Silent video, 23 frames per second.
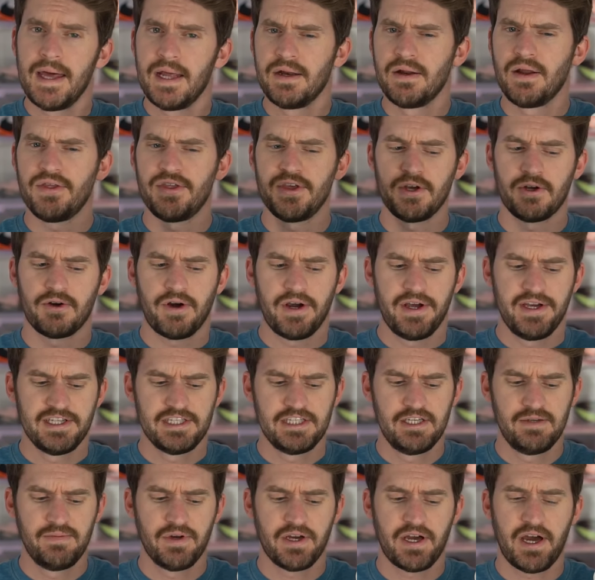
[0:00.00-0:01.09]
Nothing
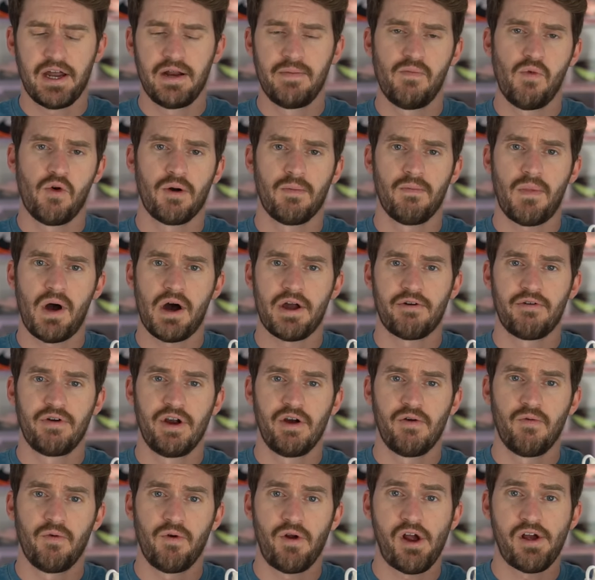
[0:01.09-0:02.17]
crazy, but kind of more moderate
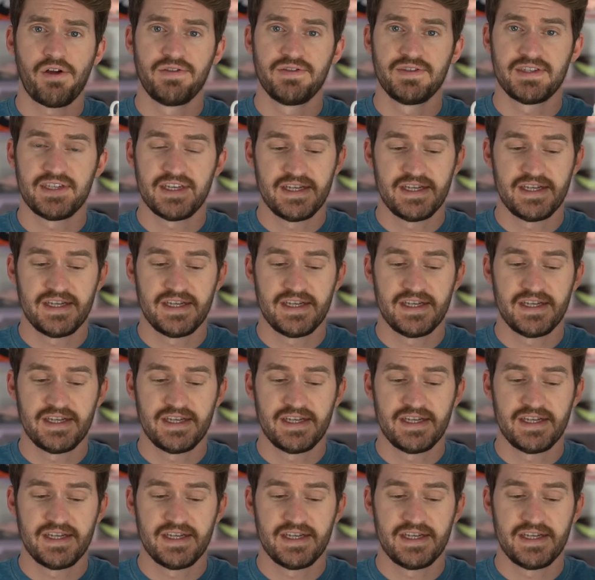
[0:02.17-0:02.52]
runs.